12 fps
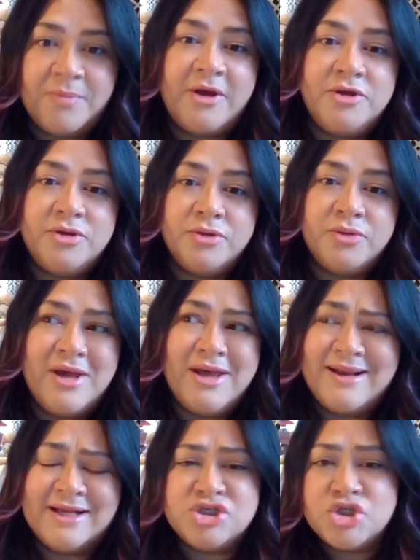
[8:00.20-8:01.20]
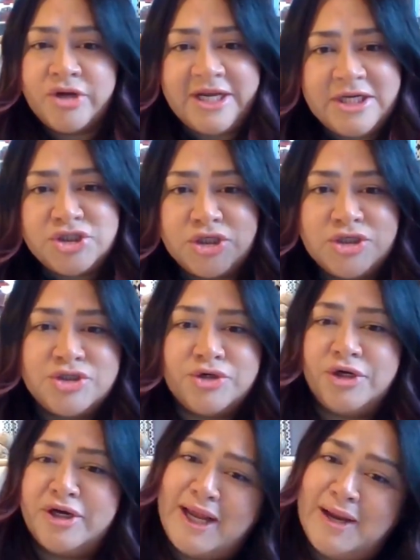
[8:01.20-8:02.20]
about you, not strangers
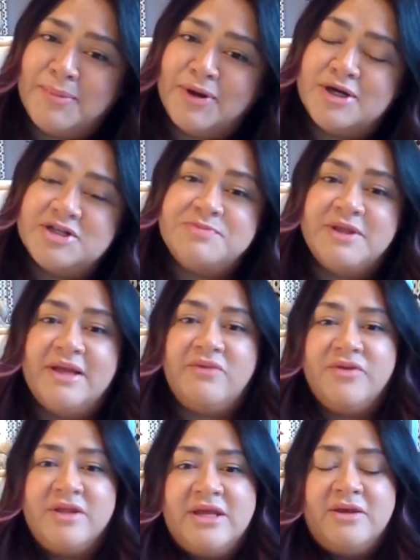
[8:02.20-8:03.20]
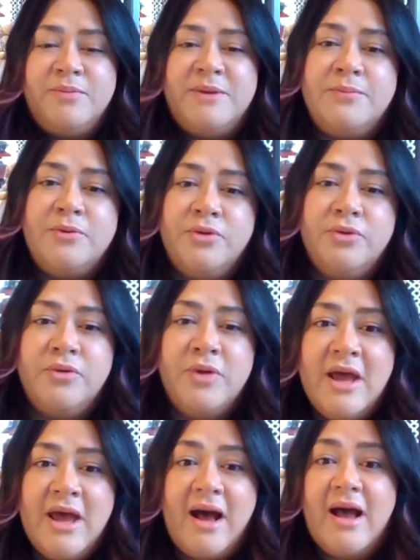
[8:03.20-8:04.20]
or your neighbors, but like really people who
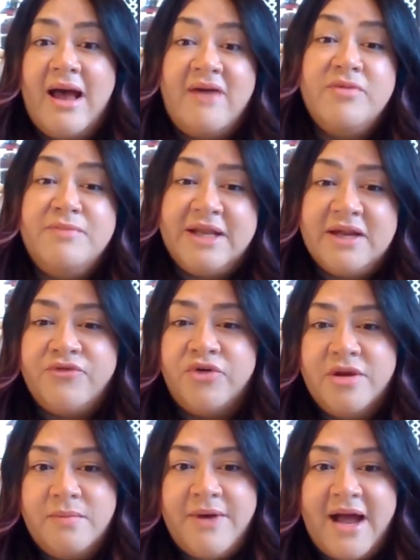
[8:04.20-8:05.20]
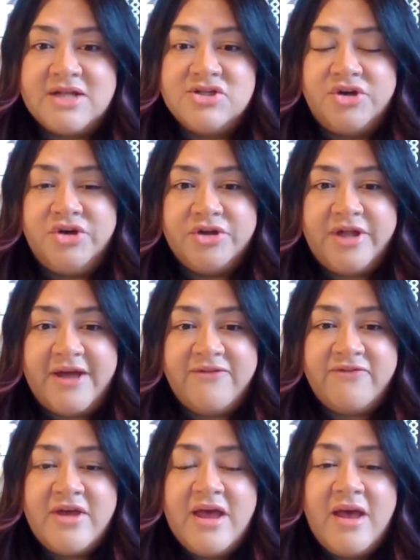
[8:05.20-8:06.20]
uh, have a meaningful impact on your life.
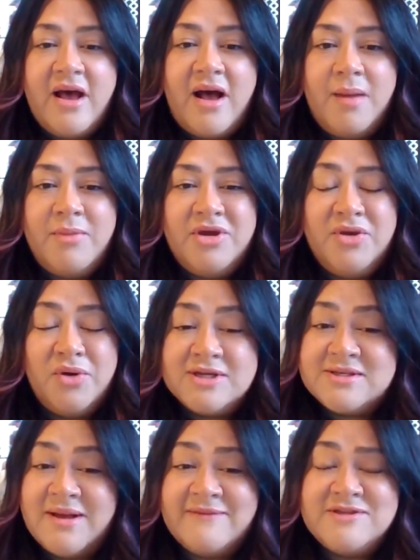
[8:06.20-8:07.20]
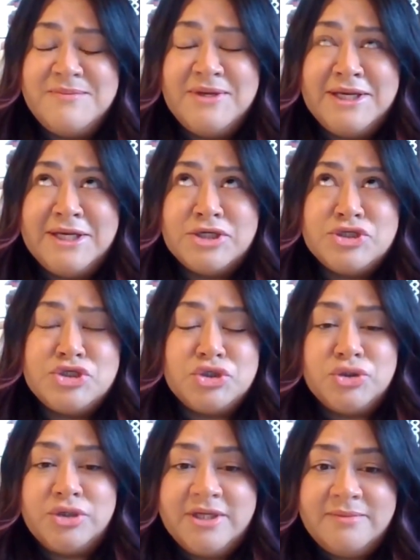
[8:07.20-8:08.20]
Um, you also have to be
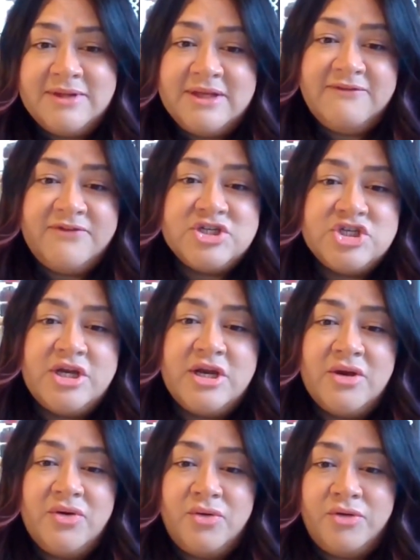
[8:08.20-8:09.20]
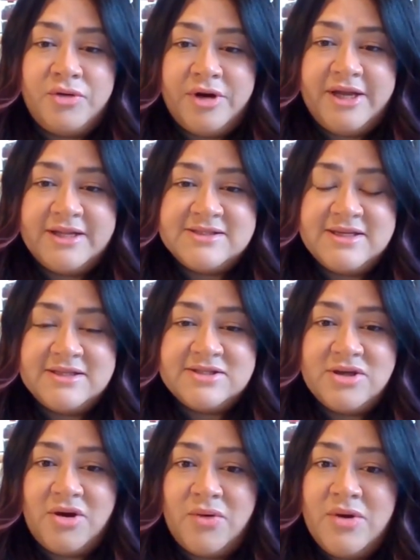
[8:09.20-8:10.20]
extremely vision and goal oriented.
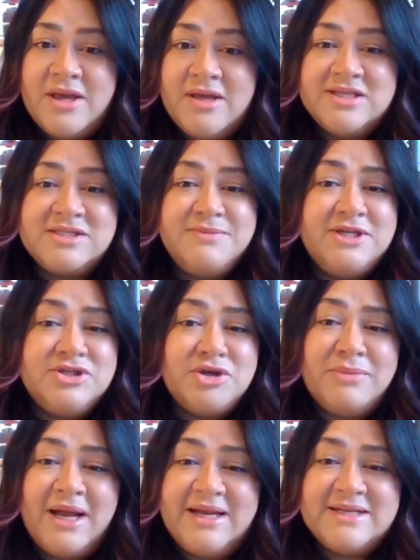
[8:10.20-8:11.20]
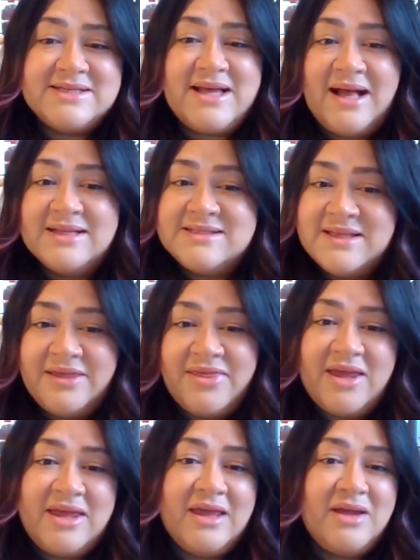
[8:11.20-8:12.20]
So this means your mind is constantly
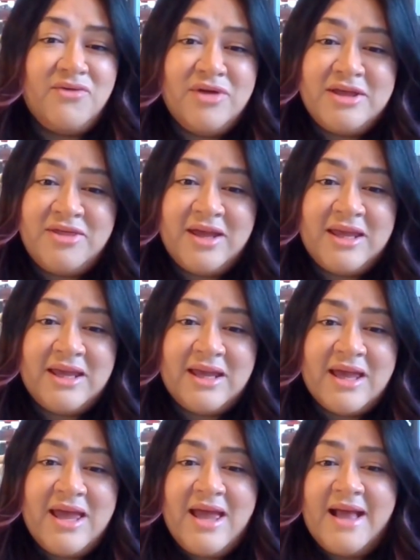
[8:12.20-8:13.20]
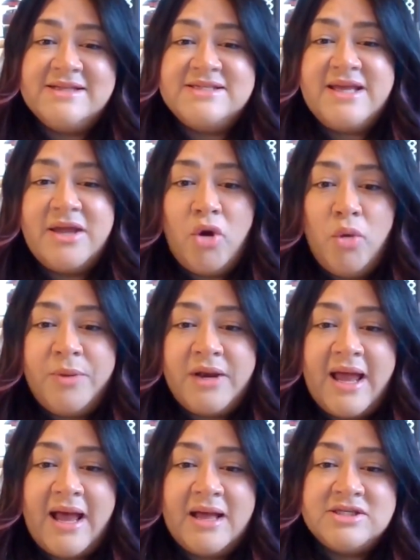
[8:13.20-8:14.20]
thinking and rethinking and staying
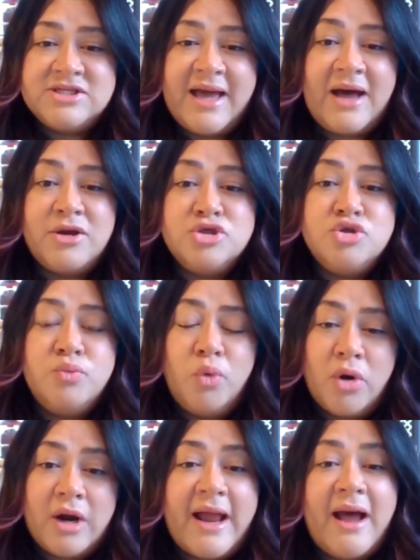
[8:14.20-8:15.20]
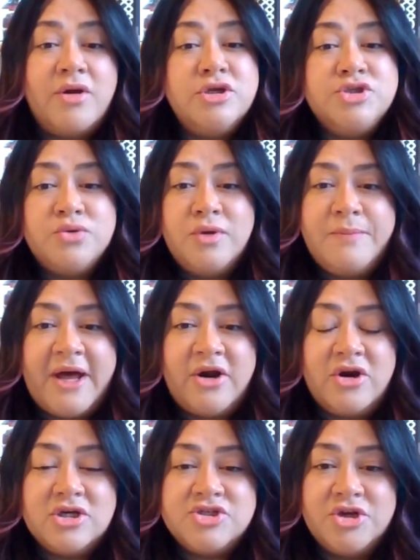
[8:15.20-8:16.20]
open to how to do more and how to do it
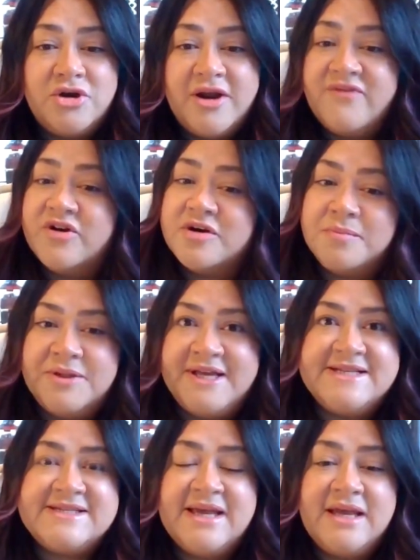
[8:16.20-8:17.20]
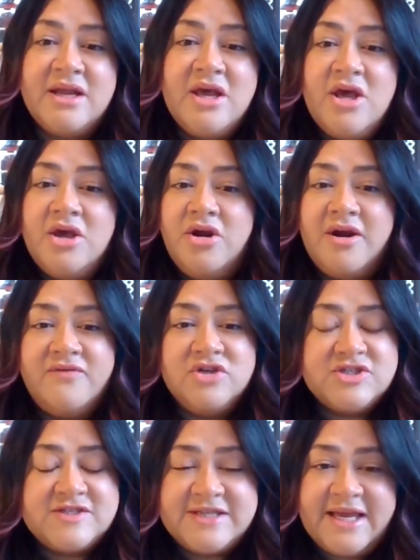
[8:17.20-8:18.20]
better. So you're never complacent. You're never
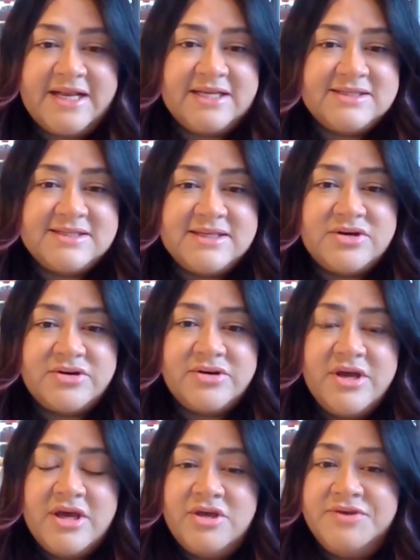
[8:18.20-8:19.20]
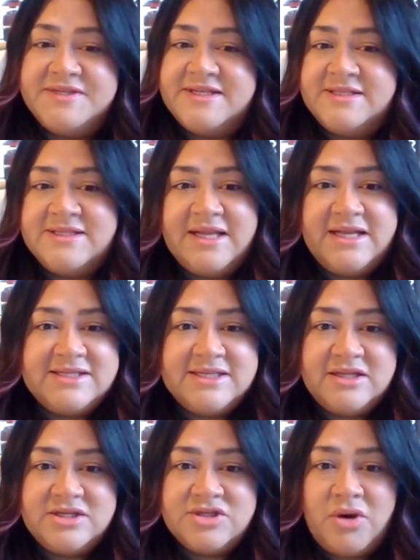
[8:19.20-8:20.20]
just standing still. You see standing
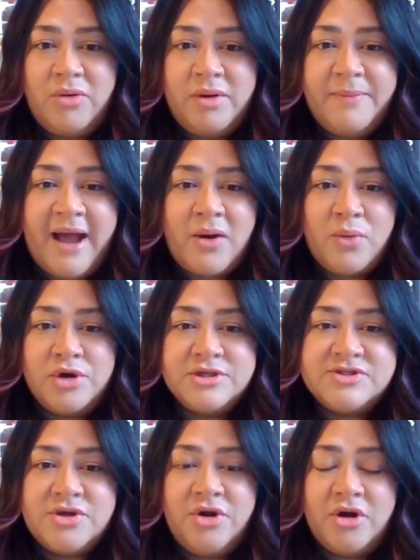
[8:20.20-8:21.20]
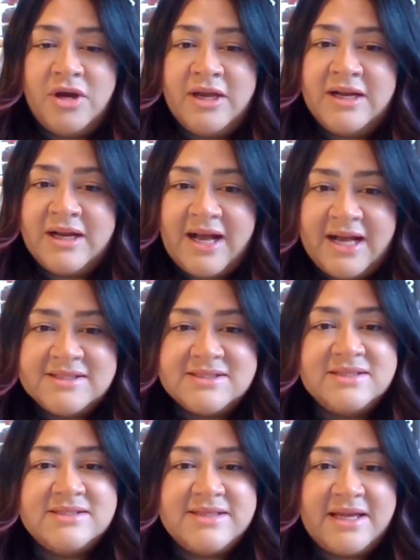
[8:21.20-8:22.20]
still as going backwards. So you're in a
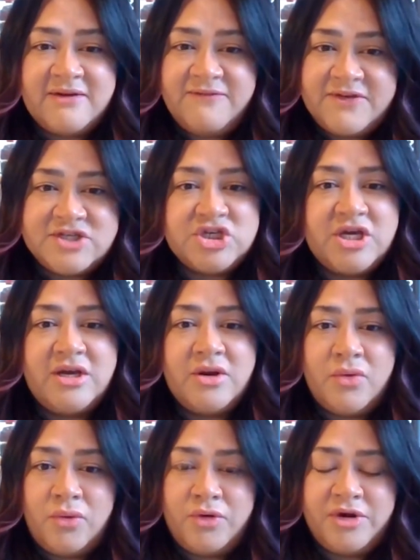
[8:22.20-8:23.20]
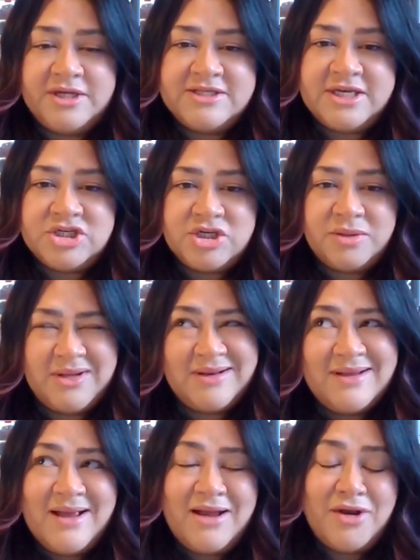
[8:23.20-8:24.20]
constant state of vision and goal orientation.
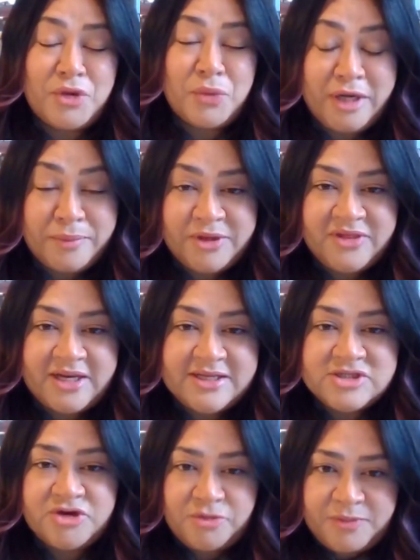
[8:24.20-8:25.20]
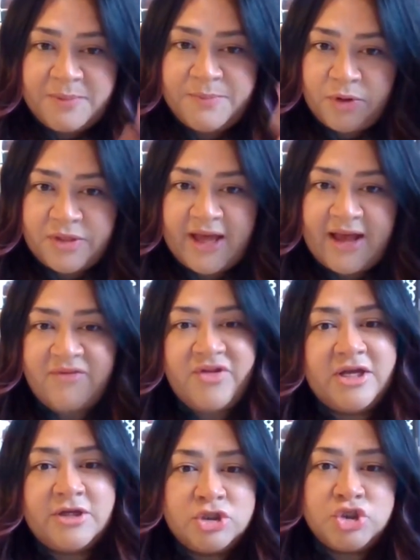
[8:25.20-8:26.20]
Another way to put that is you're the people that have
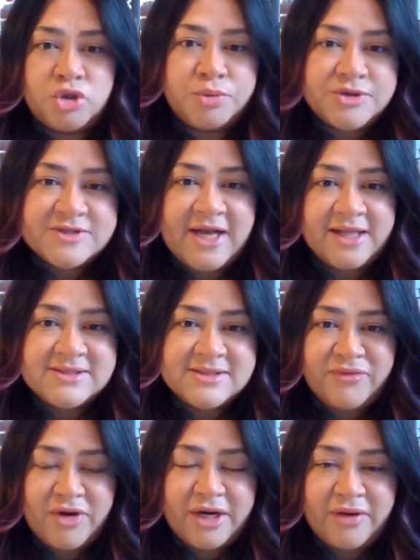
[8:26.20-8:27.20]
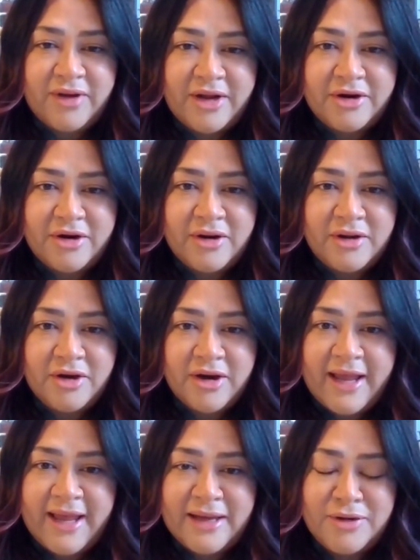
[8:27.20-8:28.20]
like gerbils constantly running around in your, your
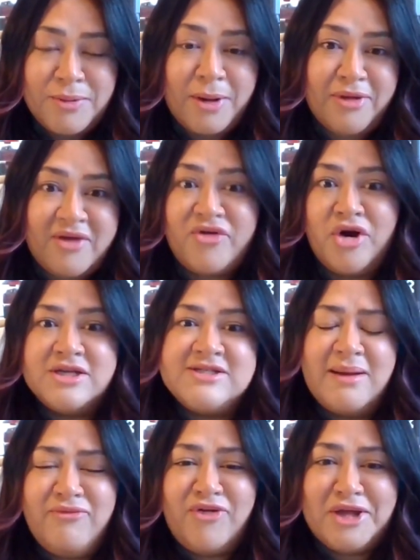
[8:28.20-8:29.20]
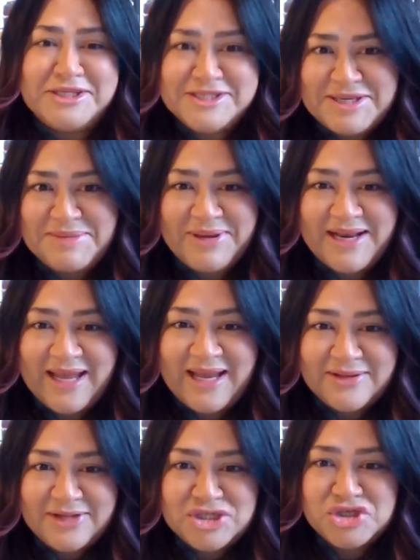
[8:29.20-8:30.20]
head. You probably have a hard time falling asleep at
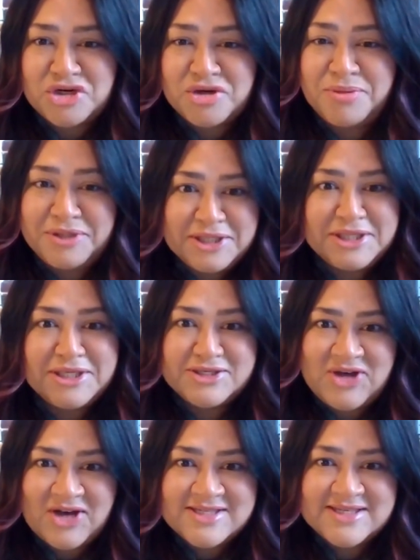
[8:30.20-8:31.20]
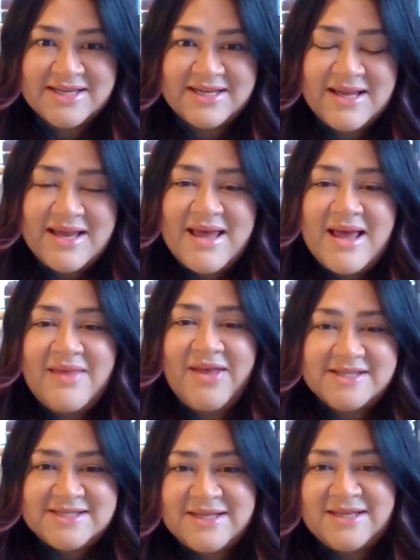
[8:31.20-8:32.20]
night unless you're completely exhausted.
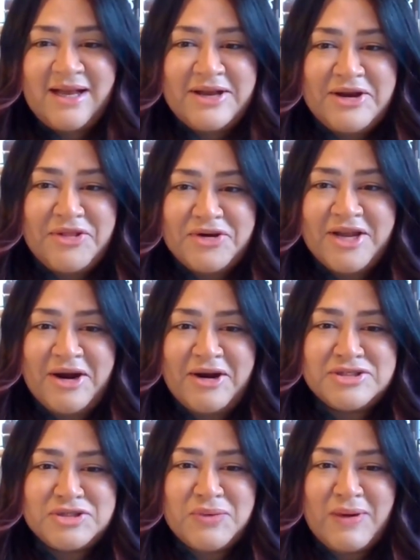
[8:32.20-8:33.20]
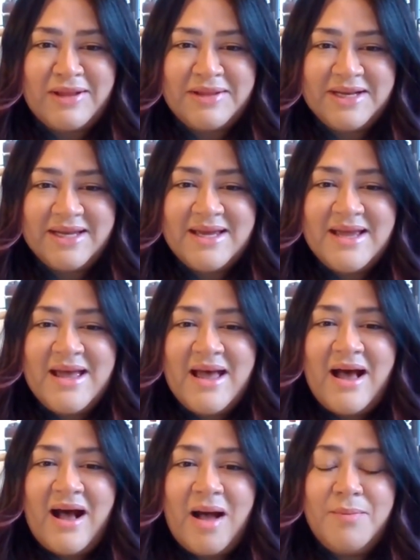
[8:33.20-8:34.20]
That's another character quality.
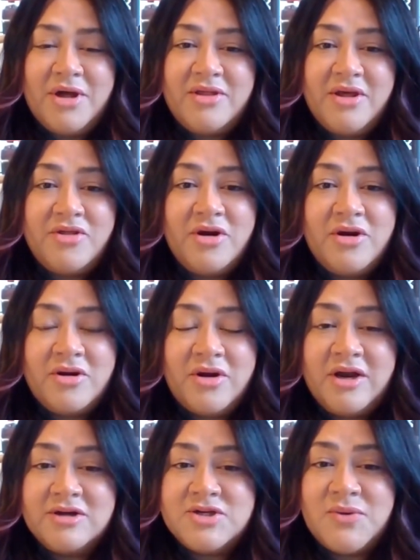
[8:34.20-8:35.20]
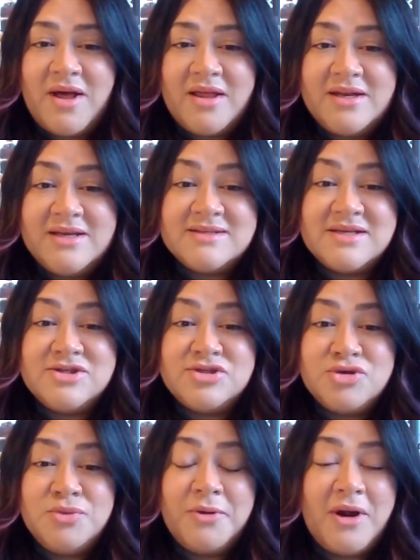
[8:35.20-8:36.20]
Um, the other character quality is a
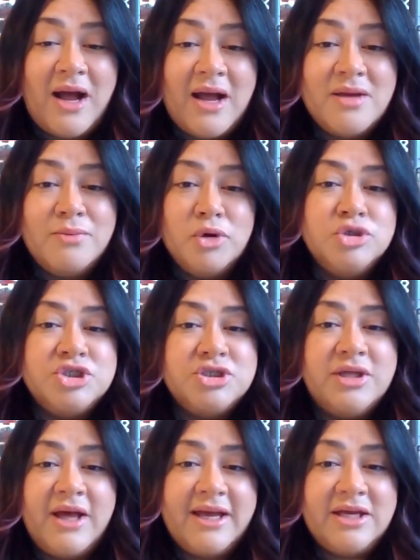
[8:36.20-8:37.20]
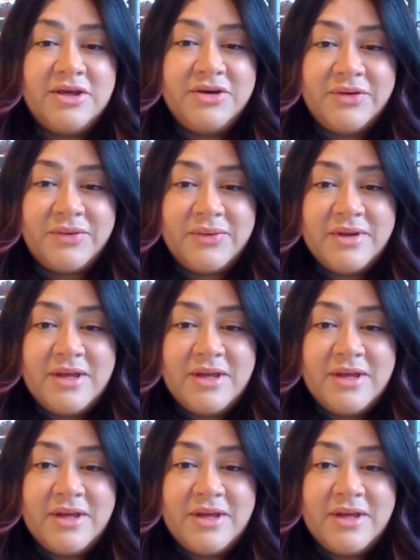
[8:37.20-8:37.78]
super high emotional IQ.